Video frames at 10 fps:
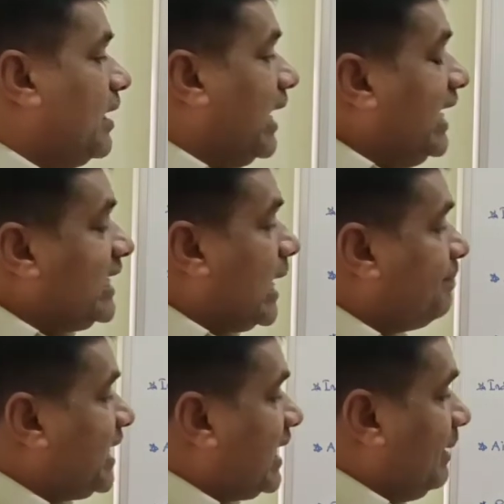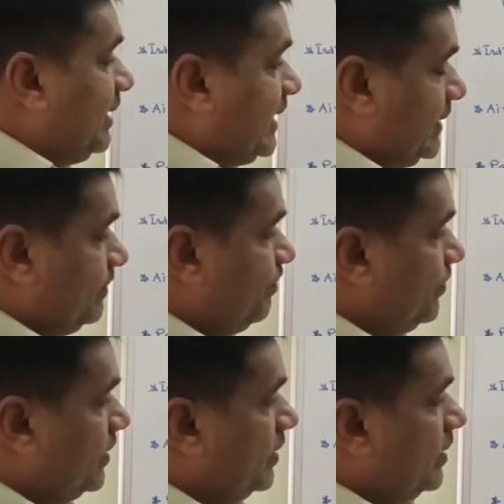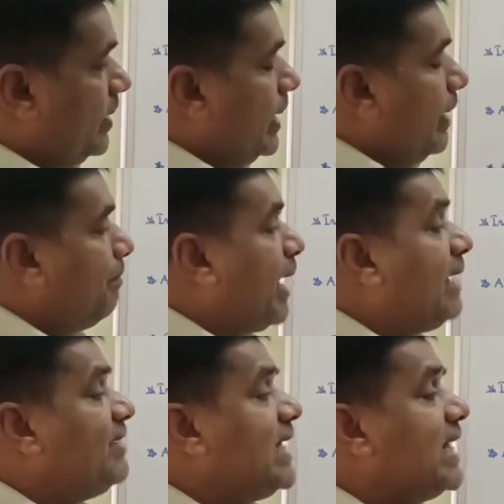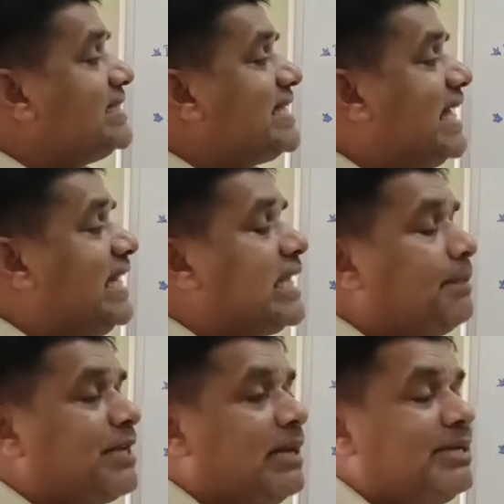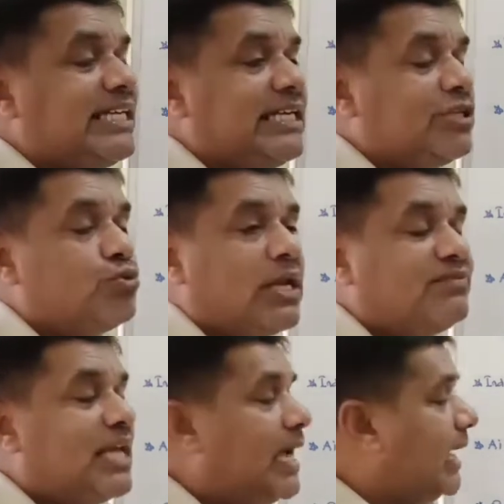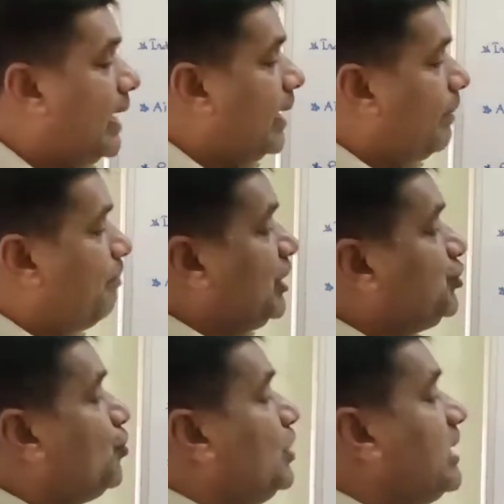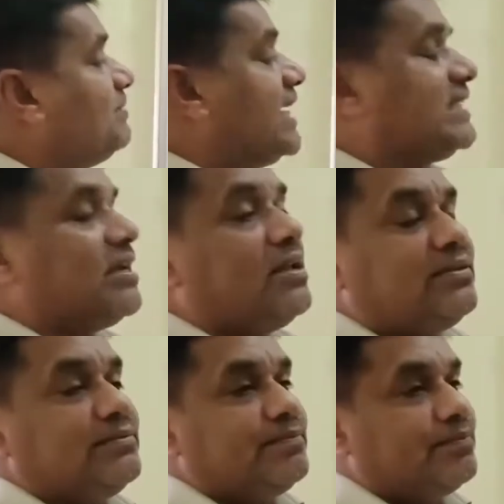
Helicopter Limited. Pavan Hans Helicopter Limited is one of the petroleum sector.